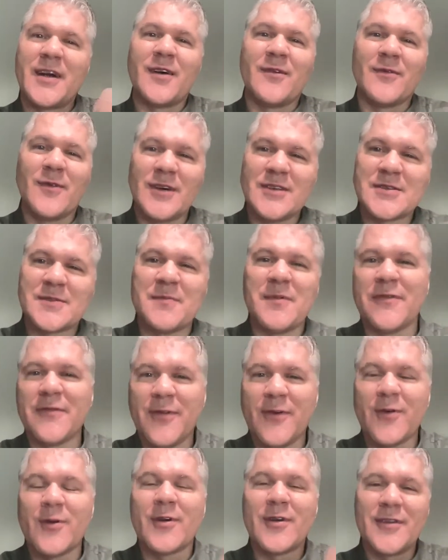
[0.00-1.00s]
it was
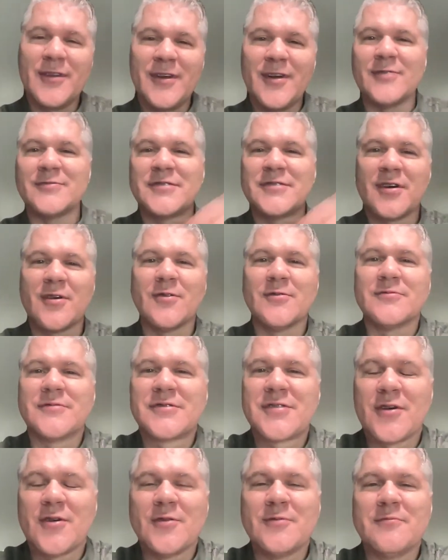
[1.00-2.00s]
before,
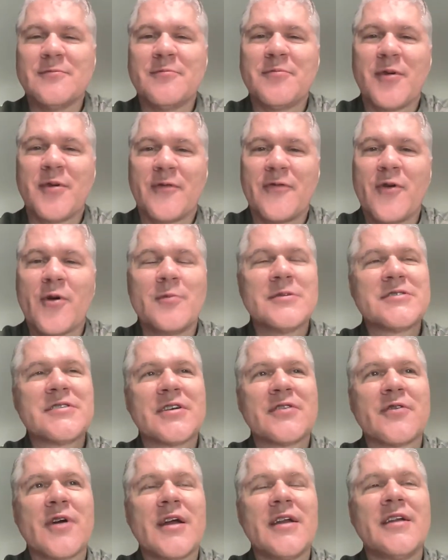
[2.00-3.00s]
so performance
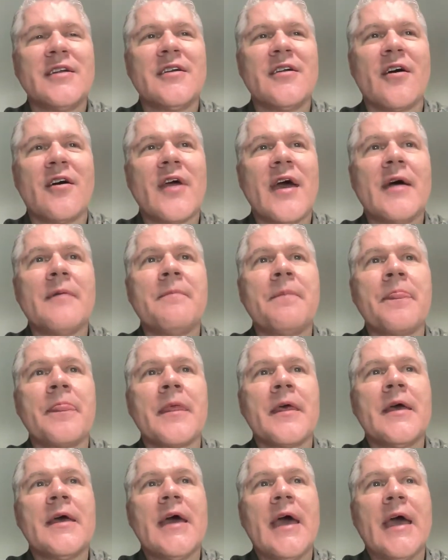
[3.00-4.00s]
degraded and all that.
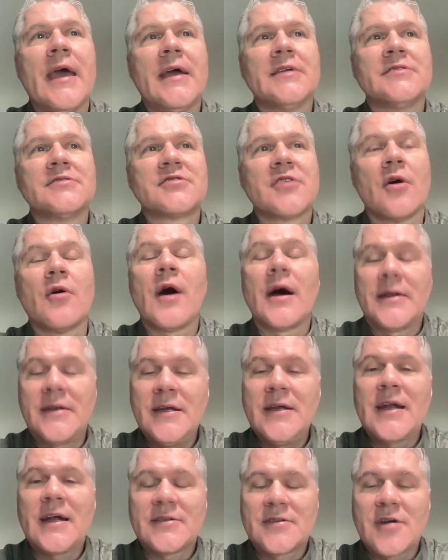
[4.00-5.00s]
And so I
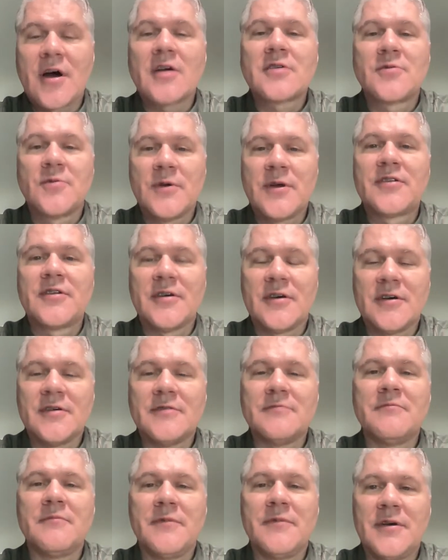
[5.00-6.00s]
talked with
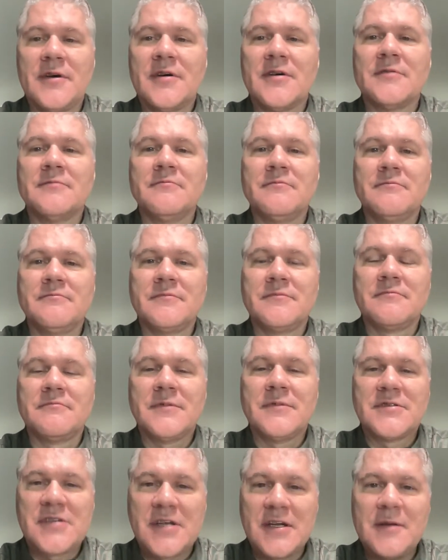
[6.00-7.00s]
the
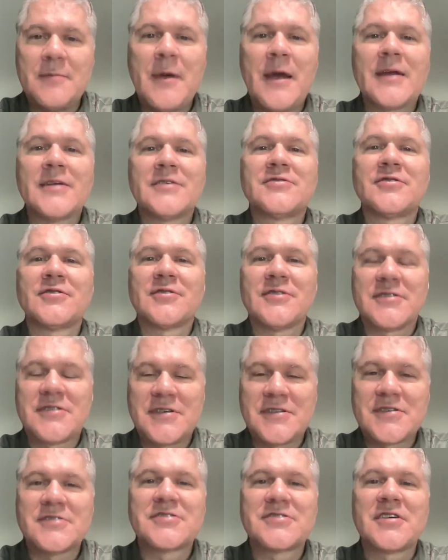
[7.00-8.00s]
city manager,
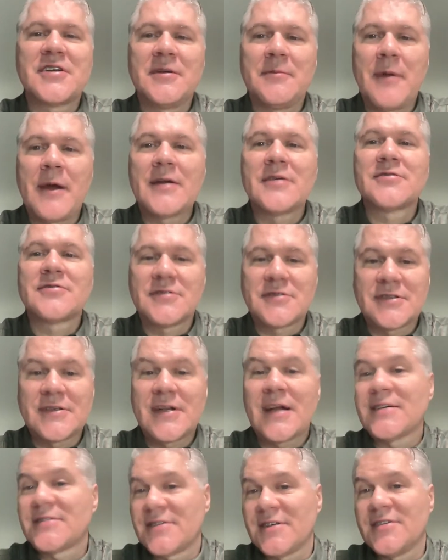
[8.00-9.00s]
assistant city managers,
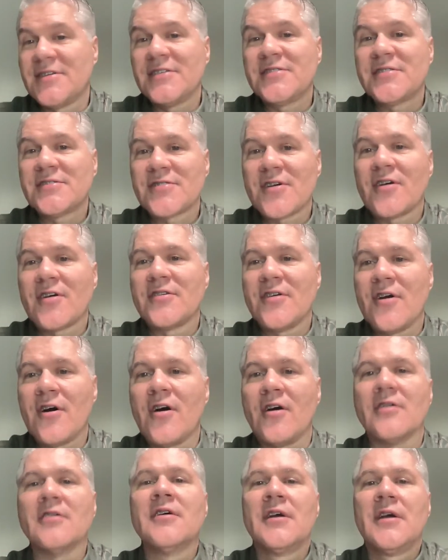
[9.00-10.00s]
and I said, this is on
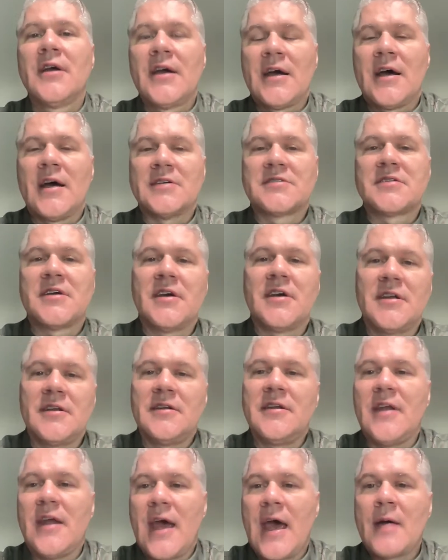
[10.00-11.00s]
y'all. I
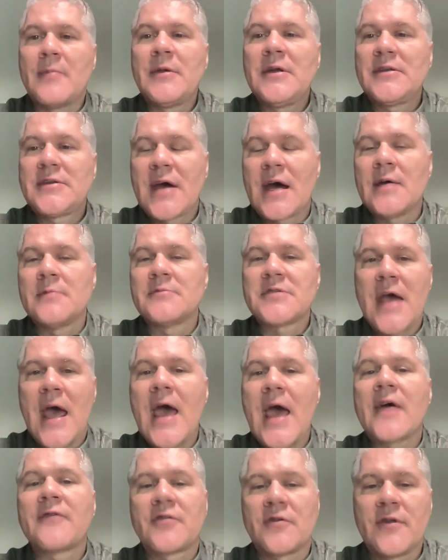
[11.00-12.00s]
said, how many times
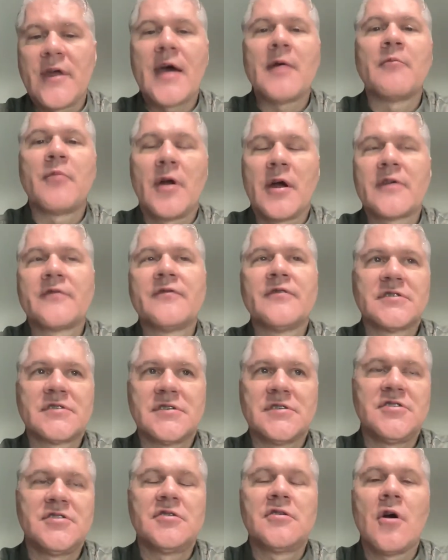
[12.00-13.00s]
after that breakfast
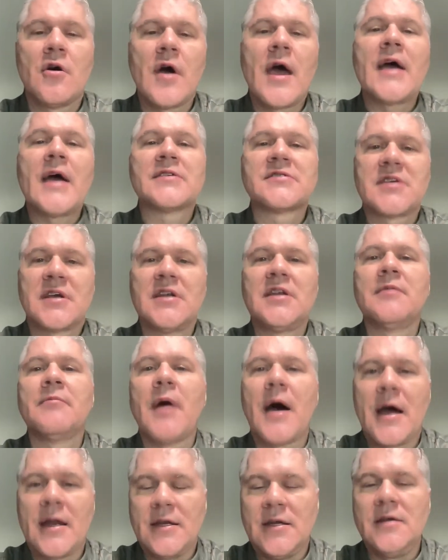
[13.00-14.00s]
did you go ask
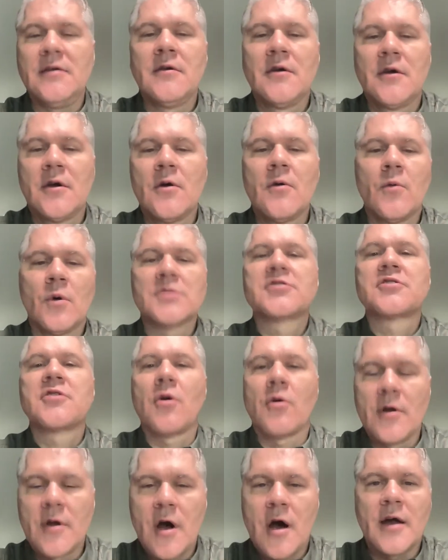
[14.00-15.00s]
anybody what's
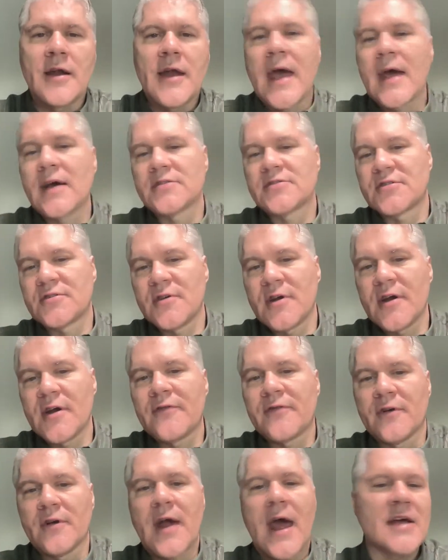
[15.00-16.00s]
going on, how's your
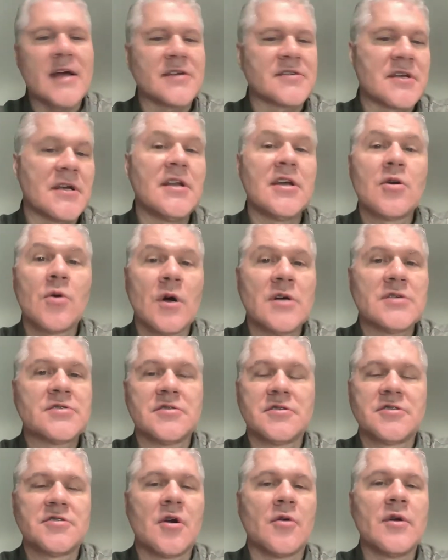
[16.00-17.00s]
effort, ask any
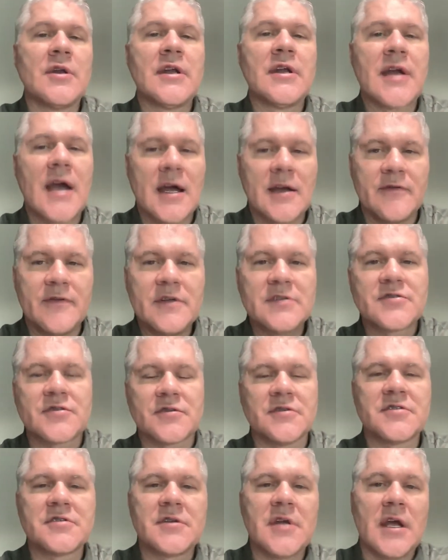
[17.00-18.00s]
questions, show any kind of
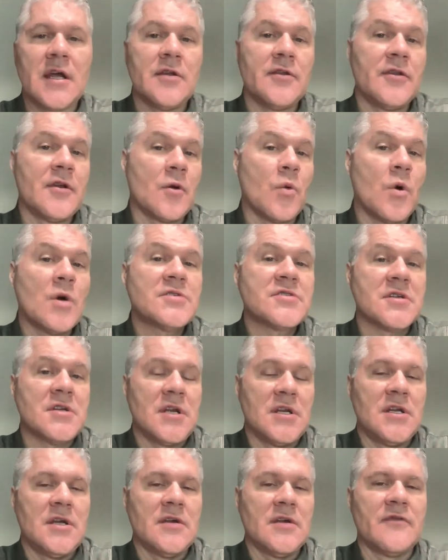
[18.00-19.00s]
interest? And there wasn't
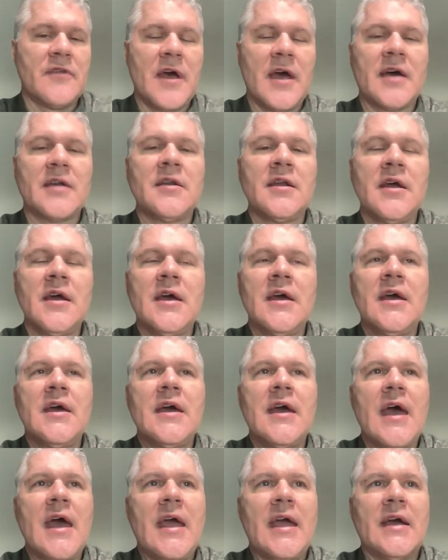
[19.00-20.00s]
any of that.
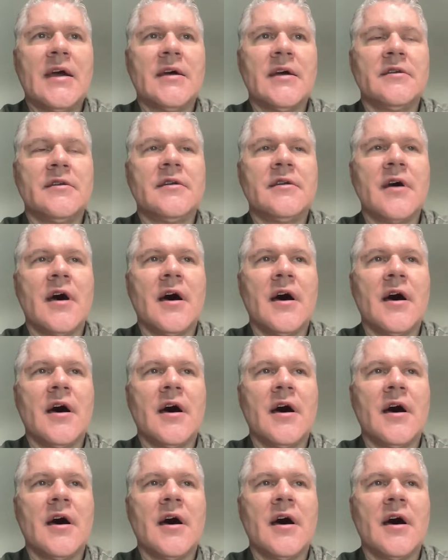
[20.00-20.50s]
And